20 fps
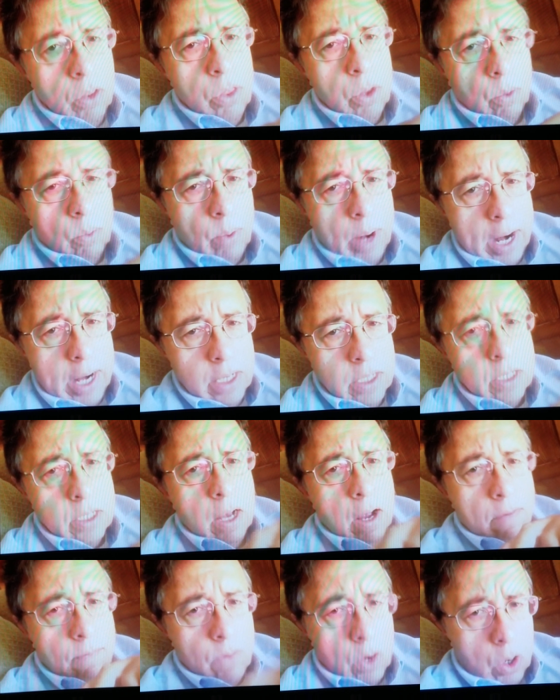the rights
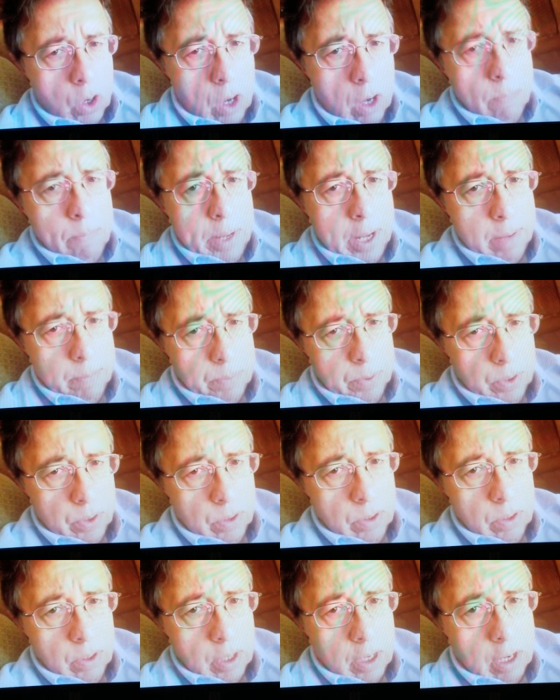of all people